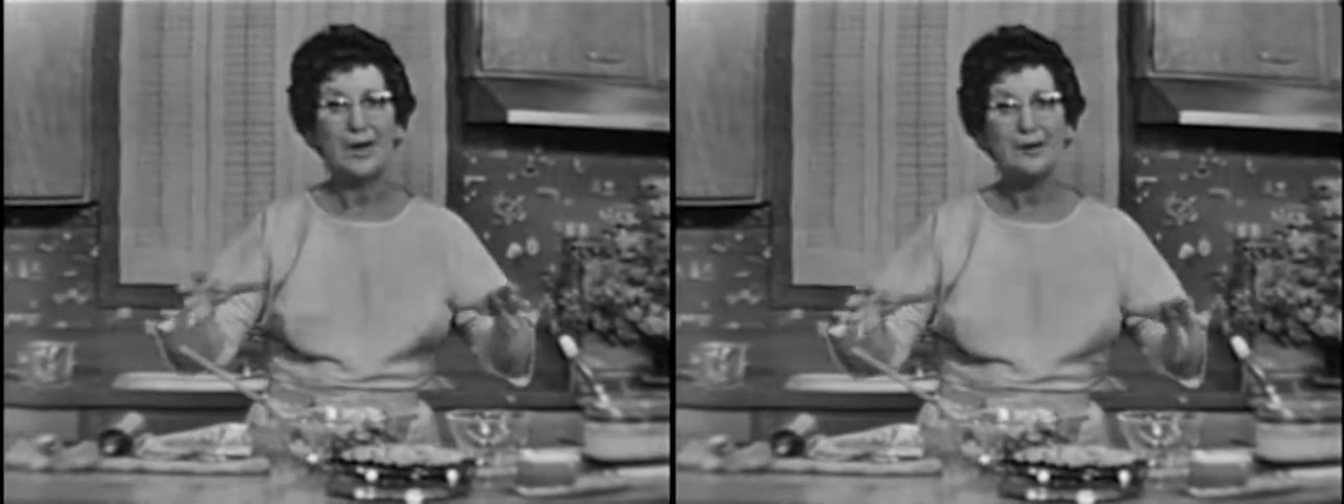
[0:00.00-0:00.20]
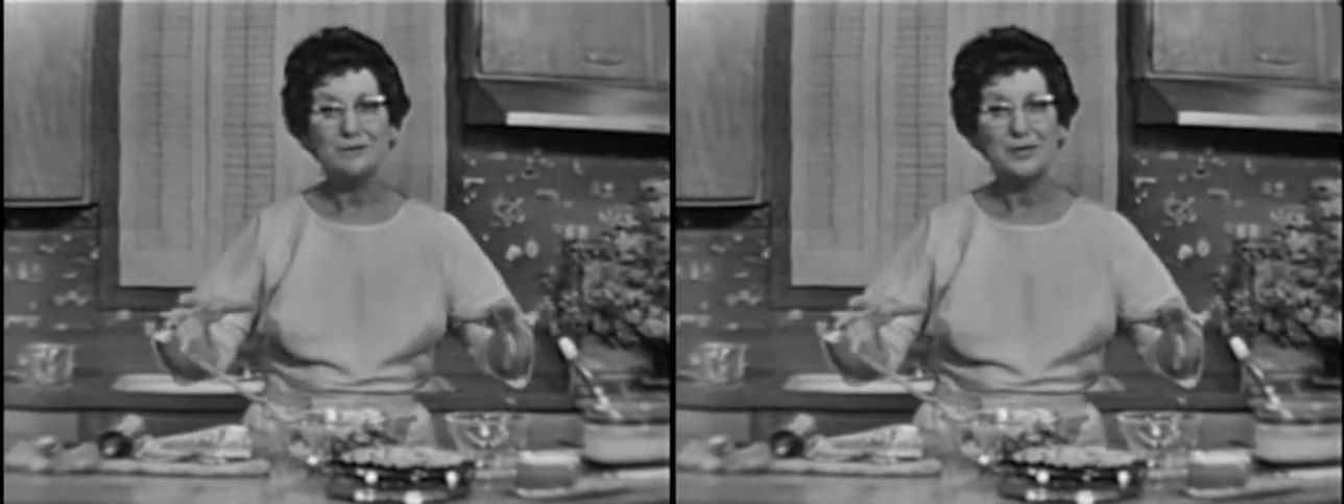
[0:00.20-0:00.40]

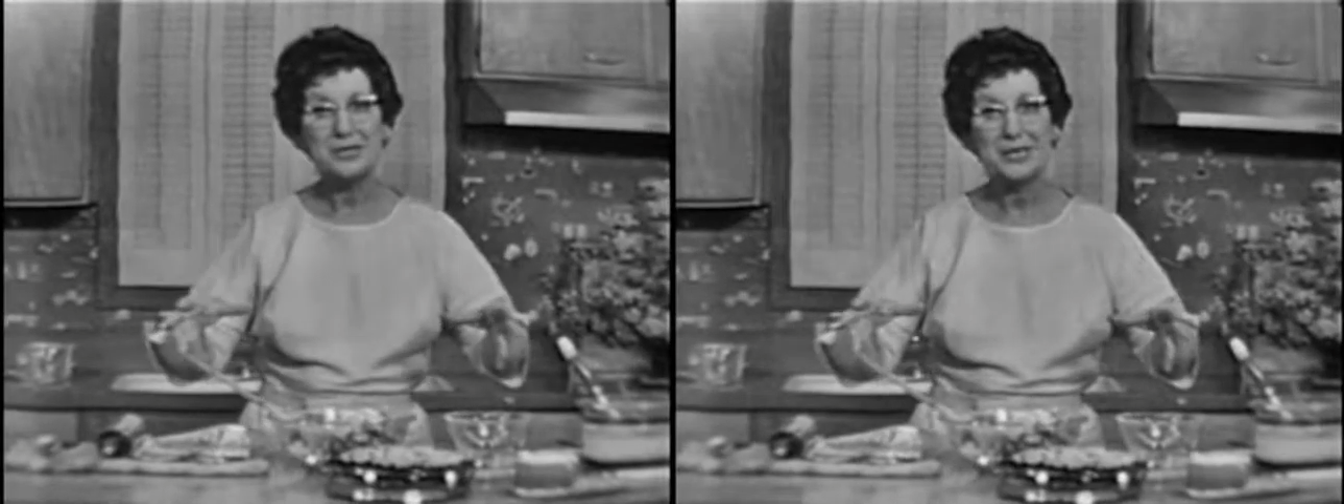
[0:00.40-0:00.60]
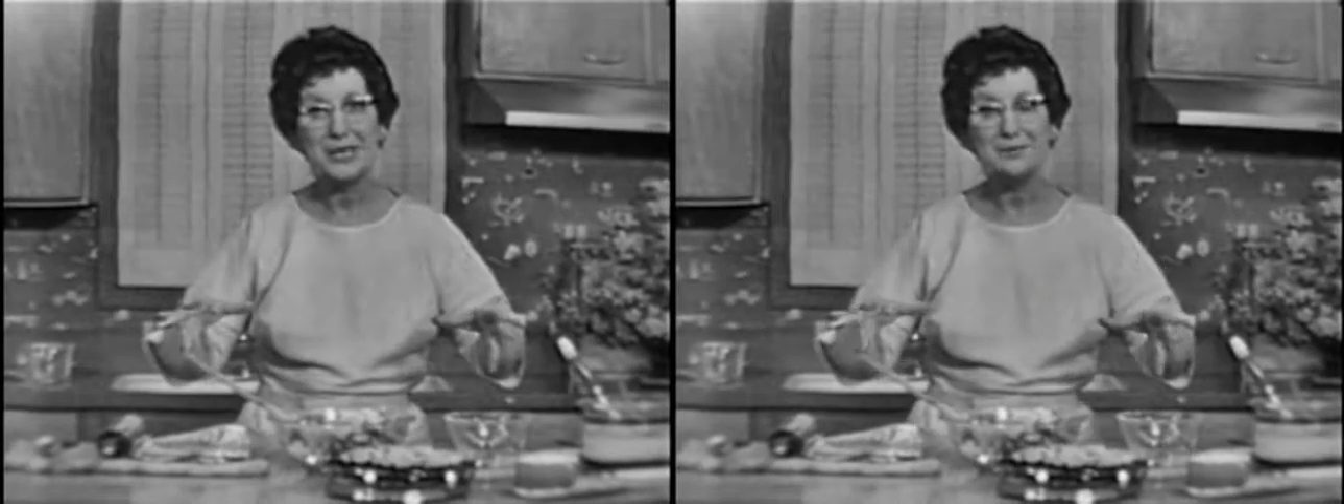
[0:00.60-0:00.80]
in front
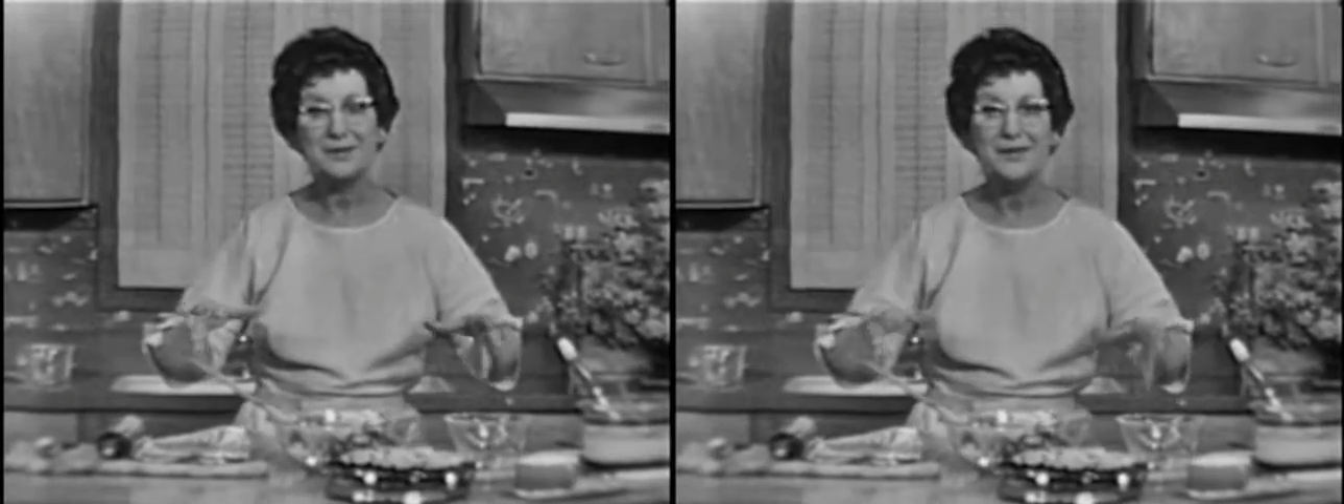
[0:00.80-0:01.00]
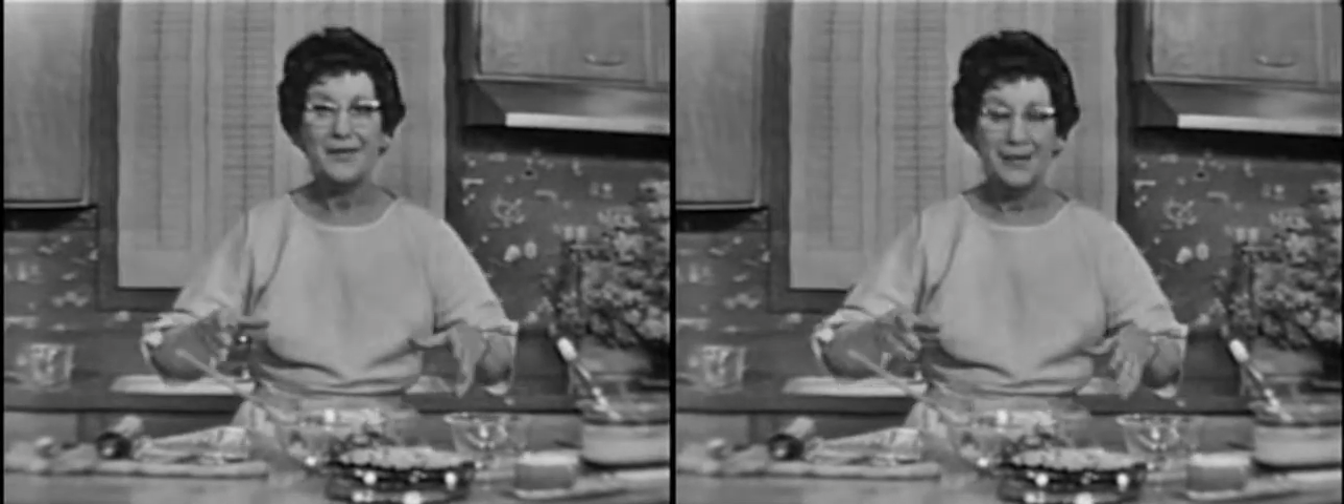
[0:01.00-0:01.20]
of the
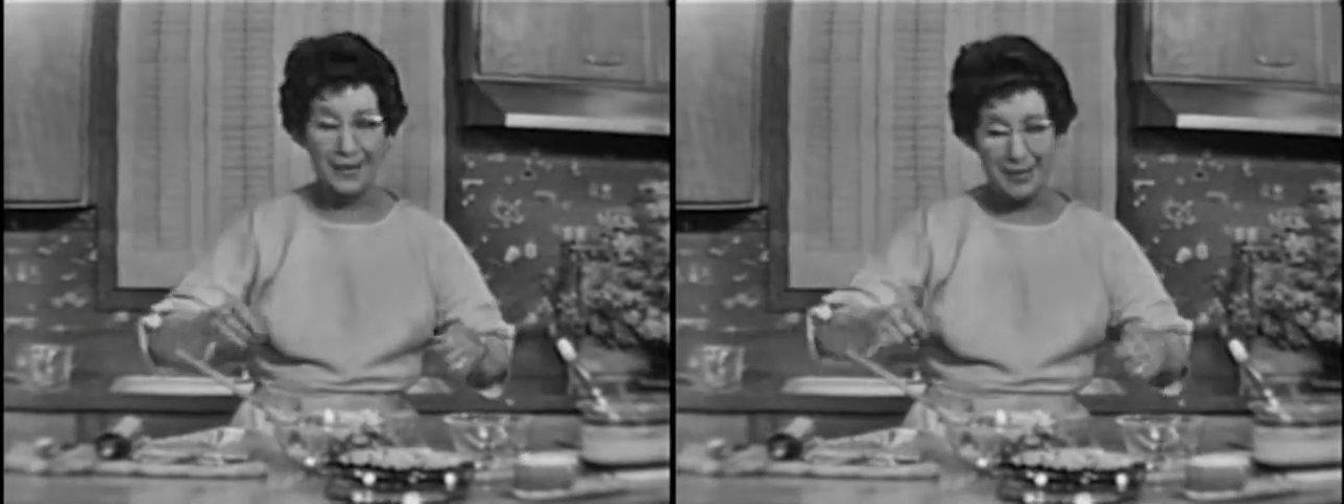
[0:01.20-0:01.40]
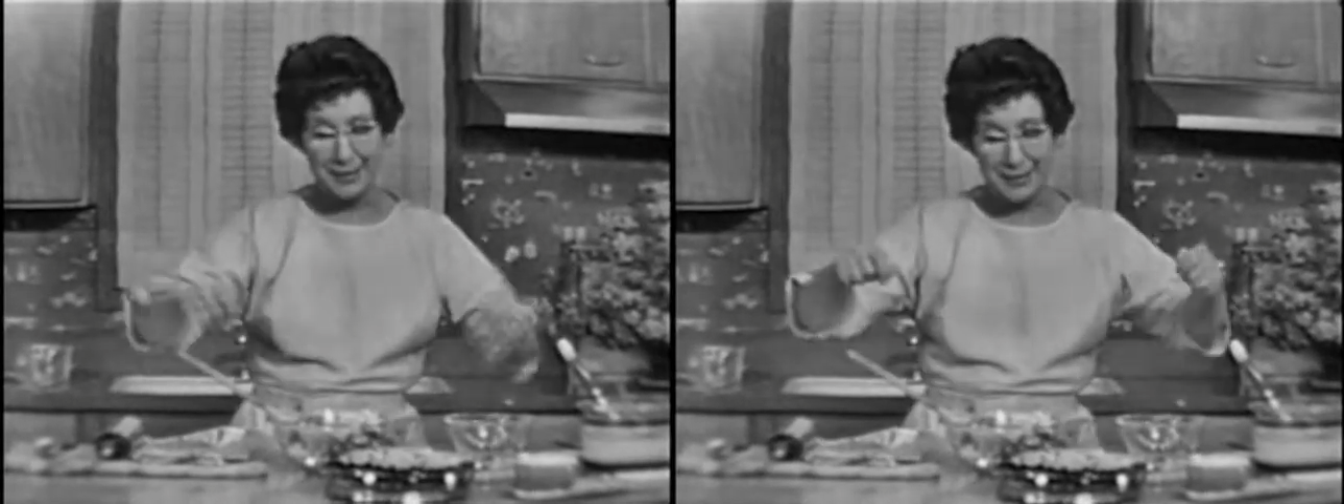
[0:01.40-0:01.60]
camera,
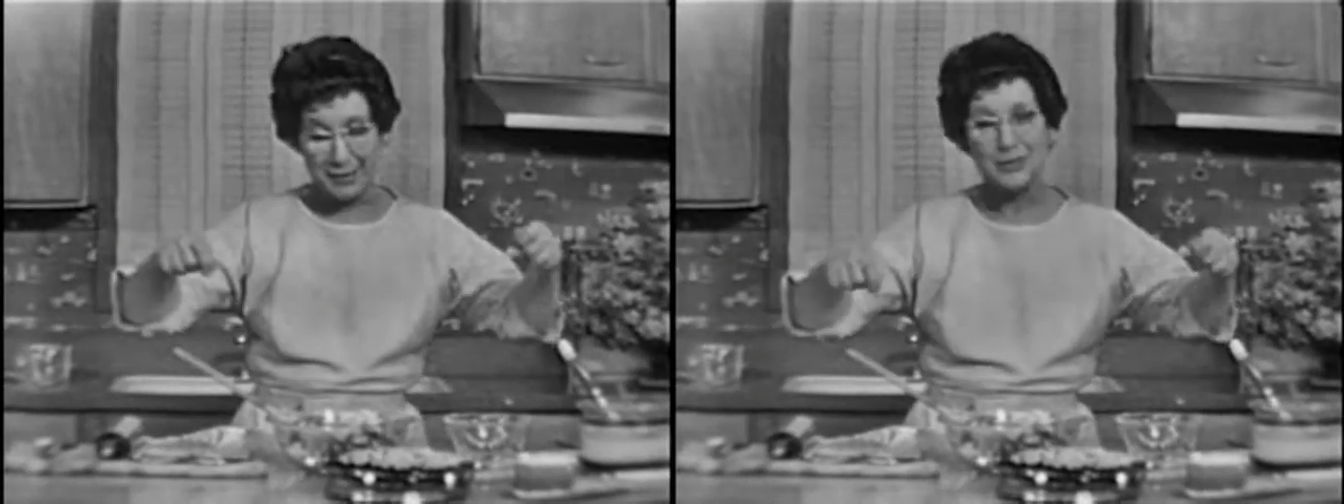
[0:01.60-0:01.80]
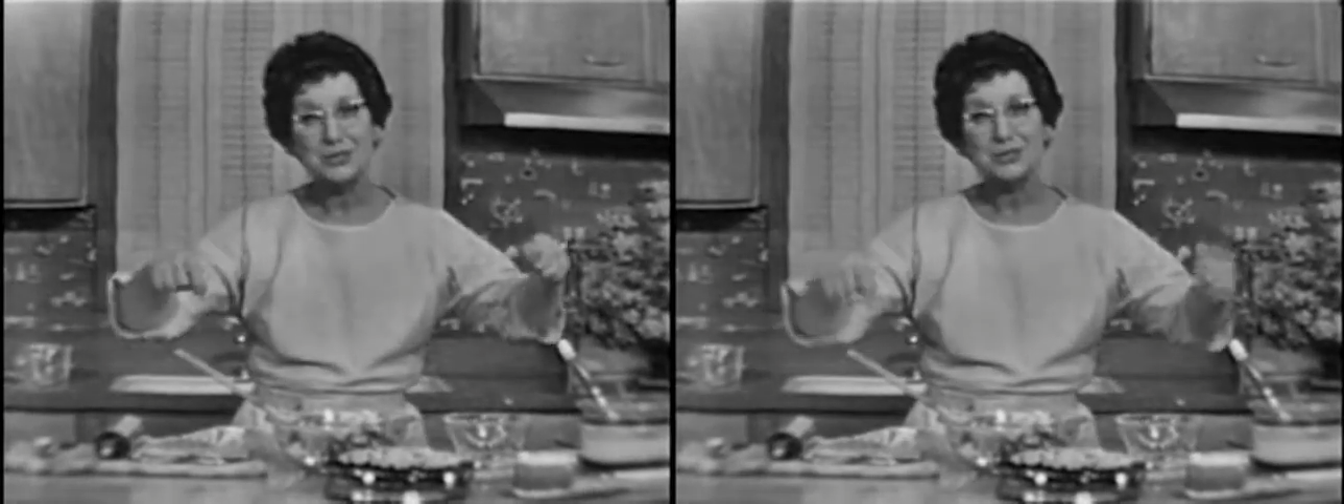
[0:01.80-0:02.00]
and as I
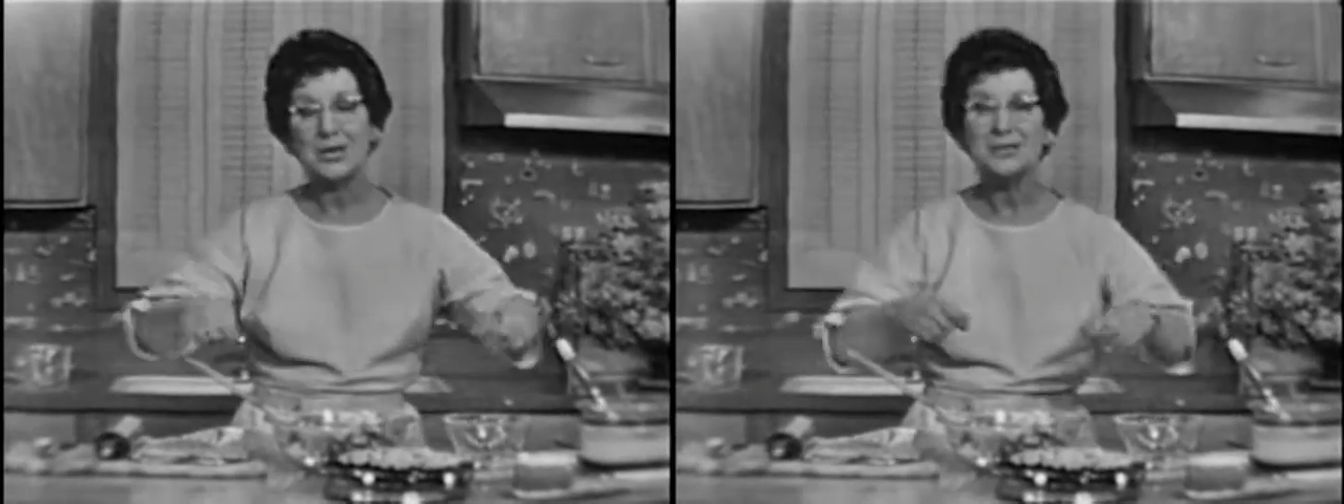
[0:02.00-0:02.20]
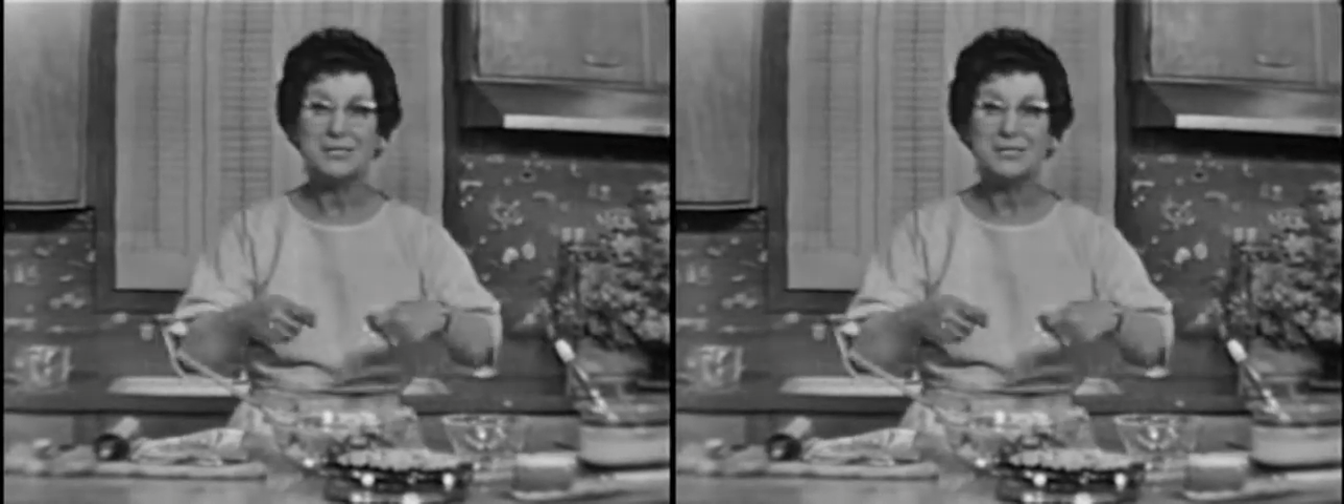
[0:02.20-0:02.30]
went to toss